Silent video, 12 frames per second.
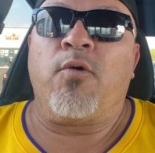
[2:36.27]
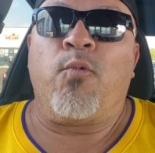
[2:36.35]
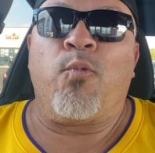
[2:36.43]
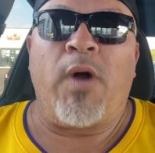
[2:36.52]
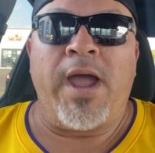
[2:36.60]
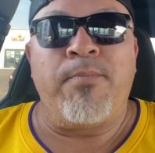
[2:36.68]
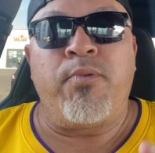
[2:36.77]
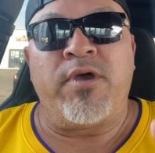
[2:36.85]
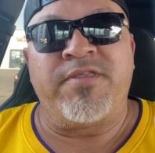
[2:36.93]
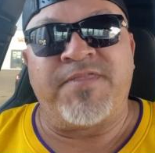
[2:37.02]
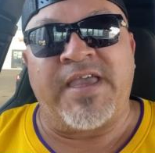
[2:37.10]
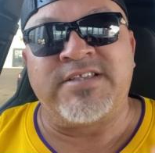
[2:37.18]
White Boy
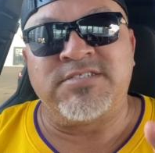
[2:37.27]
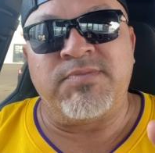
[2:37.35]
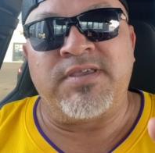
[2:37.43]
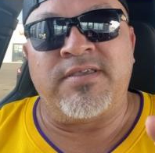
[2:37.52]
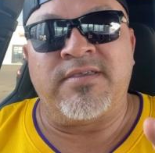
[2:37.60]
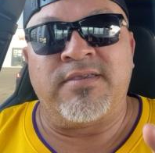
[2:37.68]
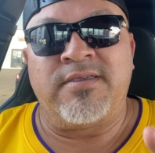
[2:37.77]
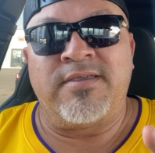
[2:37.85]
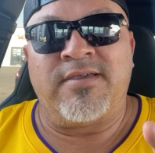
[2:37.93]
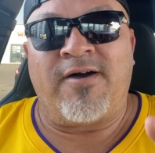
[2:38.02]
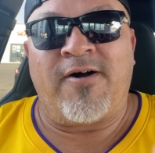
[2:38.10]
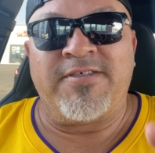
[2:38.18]
thanks me
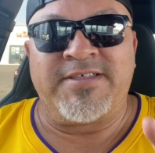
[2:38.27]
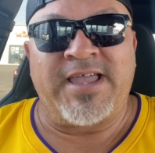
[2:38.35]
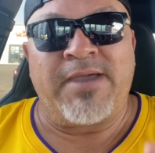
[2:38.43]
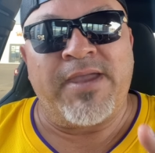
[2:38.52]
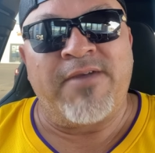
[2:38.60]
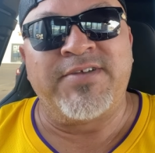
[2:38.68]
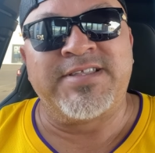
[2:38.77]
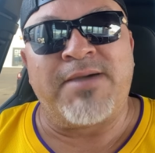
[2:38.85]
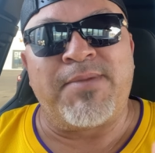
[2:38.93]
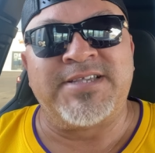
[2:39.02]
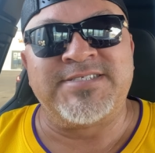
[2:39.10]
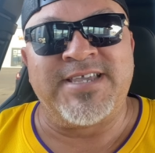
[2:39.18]
all the time. Every
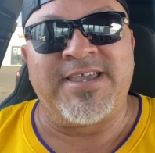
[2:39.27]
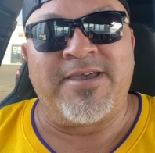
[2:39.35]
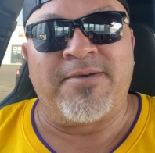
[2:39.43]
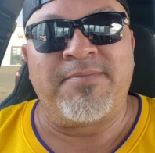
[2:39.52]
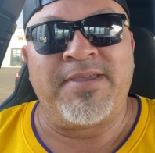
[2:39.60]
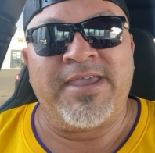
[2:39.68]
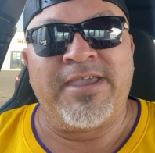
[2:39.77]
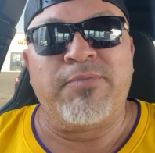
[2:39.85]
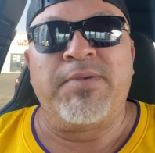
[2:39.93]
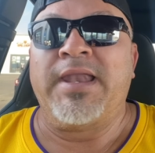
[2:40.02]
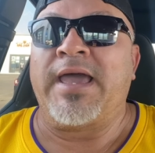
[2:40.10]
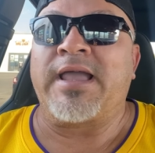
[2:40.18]
time I see him, he'd
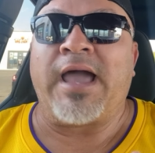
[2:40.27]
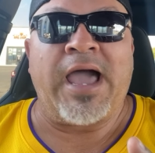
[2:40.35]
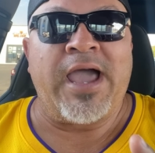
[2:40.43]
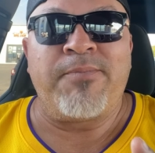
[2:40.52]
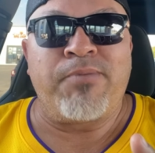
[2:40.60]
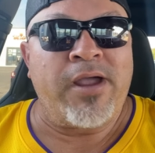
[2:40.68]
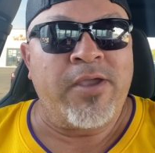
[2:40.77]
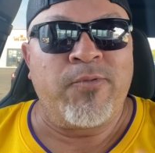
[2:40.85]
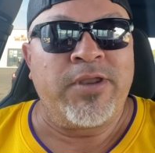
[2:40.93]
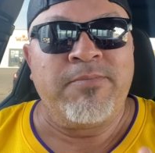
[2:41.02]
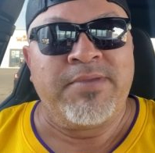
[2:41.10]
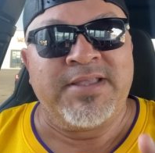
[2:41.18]
be like, "I probably
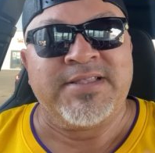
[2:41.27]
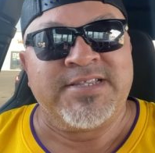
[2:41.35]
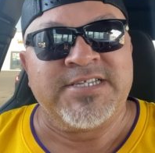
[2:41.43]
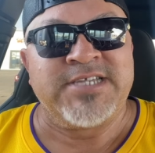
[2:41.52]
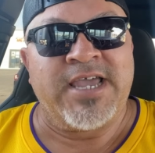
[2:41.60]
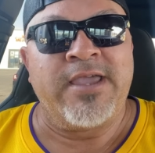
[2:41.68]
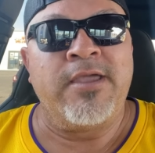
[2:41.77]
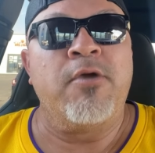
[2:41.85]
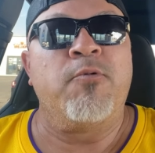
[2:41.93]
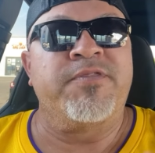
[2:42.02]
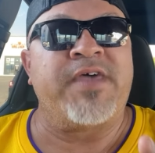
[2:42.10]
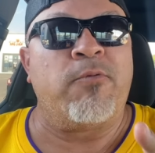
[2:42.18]
wouldn't be a DJ
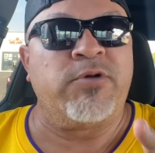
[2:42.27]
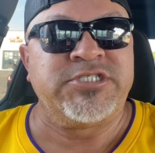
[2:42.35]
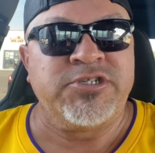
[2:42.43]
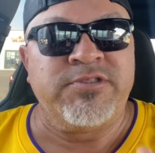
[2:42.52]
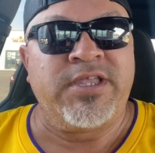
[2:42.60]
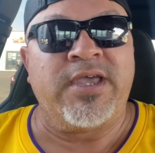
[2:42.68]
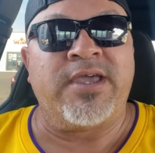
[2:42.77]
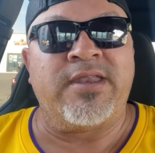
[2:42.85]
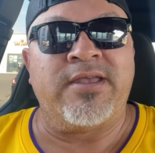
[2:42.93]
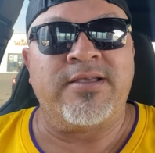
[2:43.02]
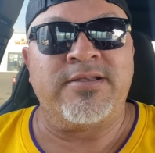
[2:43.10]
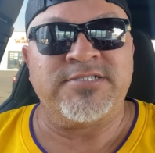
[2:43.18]
without what you did,
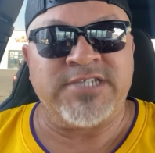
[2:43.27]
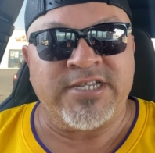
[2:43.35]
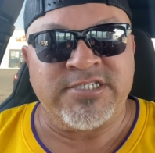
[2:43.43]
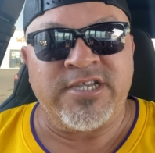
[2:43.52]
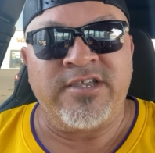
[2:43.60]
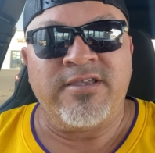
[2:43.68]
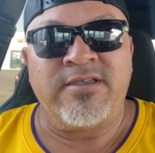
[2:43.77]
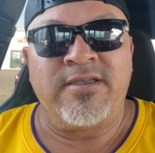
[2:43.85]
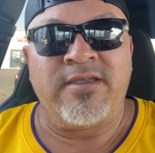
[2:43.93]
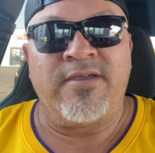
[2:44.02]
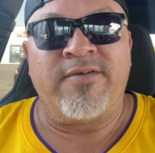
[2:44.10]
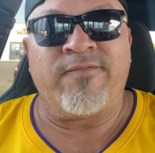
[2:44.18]
JG,
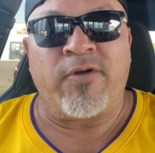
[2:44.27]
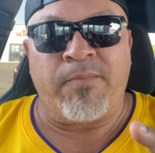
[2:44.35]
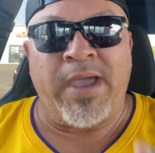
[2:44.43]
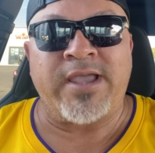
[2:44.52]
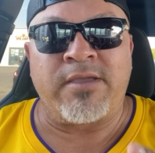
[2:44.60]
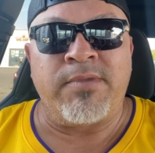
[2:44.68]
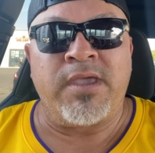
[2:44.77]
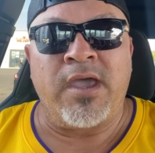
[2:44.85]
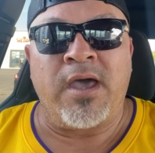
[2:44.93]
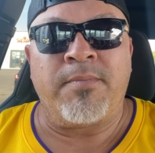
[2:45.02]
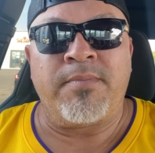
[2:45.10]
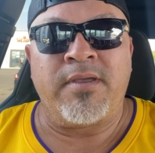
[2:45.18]
for backing me
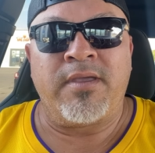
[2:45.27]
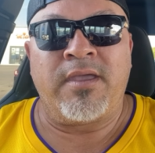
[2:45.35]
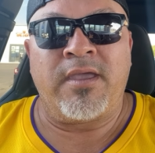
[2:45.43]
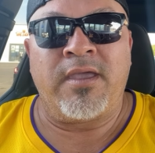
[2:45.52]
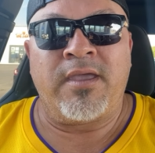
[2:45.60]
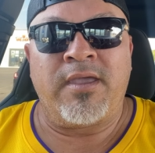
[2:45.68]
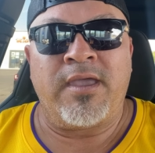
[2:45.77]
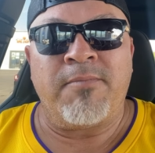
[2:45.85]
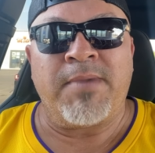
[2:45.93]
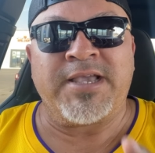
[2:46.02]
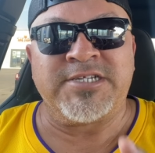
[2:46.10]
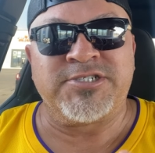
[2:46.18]
up and
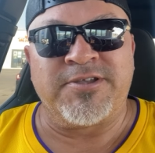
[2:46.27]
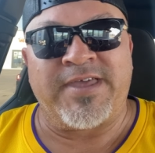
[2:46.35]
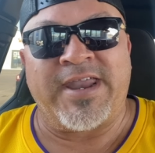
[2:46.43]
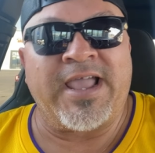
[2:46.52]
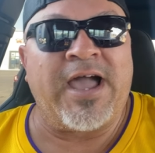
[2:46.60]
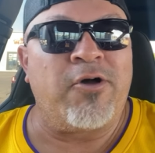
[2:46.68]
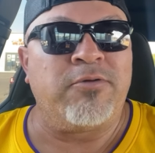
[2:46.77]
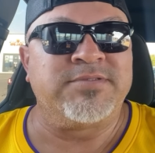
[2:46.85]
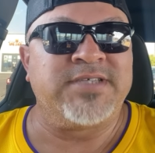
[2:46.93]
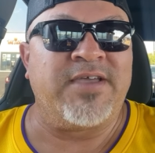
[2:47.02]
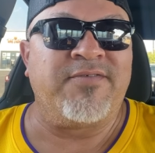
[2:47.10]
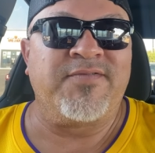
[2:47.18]
making sure that I got home
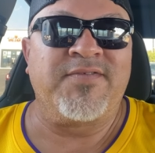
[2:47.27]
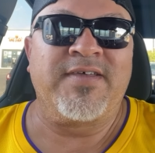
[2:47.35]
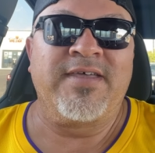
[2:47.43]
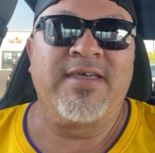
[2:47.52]
safe."